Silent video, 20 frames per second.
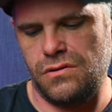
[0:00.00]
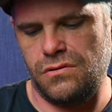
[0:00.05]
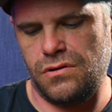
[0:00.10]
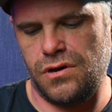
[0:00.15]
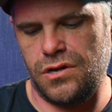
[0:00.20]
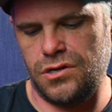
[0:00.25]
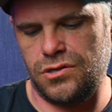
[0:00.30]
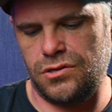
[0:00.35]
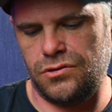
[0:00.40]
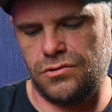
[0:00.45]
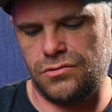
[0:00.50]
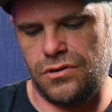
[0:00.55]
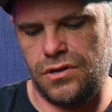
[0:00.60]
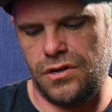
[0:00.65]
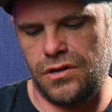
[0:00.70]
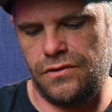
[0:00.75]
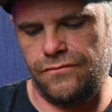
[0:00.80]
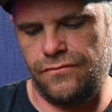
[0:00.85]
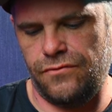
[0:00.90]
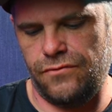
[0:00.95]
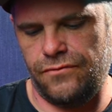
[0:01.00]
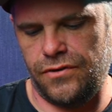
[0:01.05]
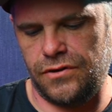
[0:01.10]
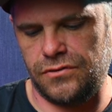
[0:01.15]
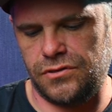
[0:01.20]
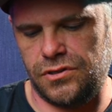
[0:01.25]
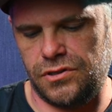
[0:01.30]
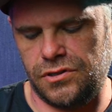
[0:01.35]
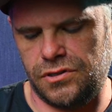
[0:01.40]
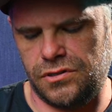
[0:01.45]
1, 2, 3, 4,
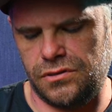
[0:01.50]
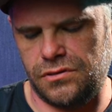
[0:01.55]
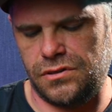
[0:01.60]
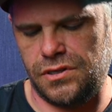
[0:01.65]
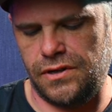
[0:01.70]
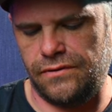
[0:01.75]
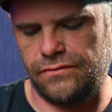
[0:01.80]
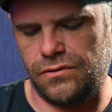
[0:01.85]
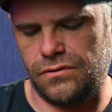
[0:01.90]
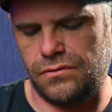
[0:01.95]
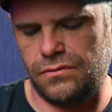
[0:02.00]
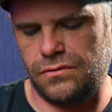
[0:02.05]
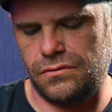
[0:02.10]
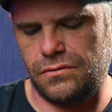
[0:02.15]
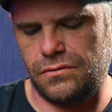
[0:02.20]
5, 6, 7.